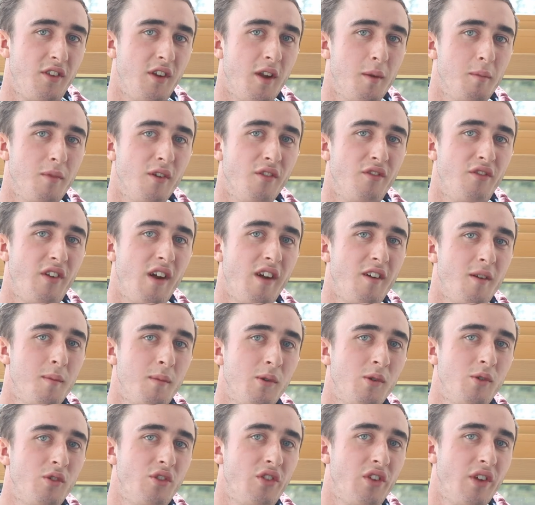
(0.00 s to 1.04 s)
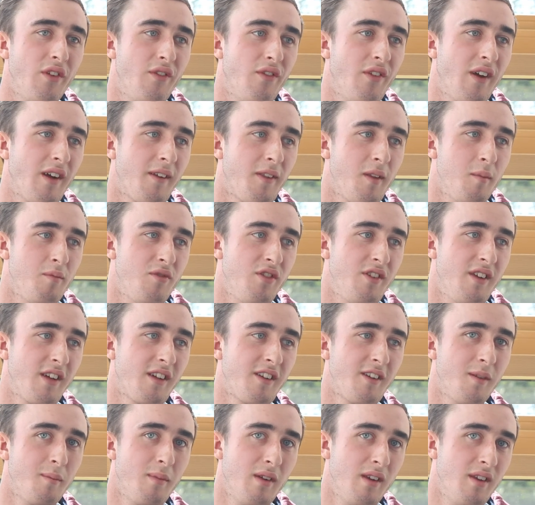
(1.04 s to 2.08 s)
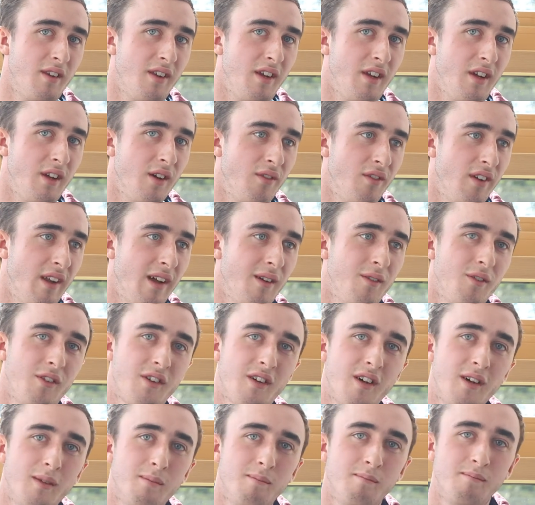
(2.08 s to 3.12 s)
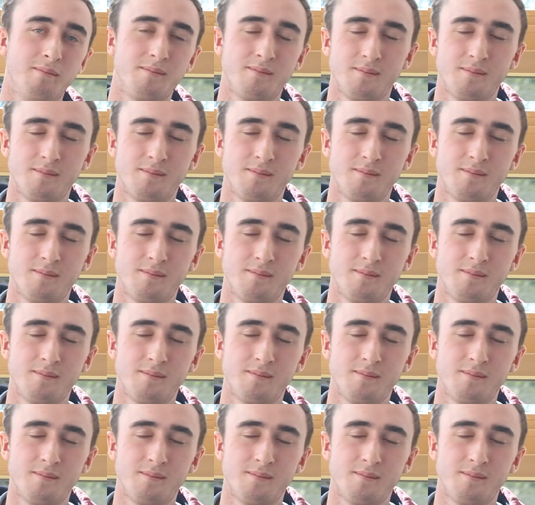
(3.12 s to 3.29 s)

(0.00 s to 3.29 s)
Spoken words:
the Number of Variables Affect the Predictability of an Outcome?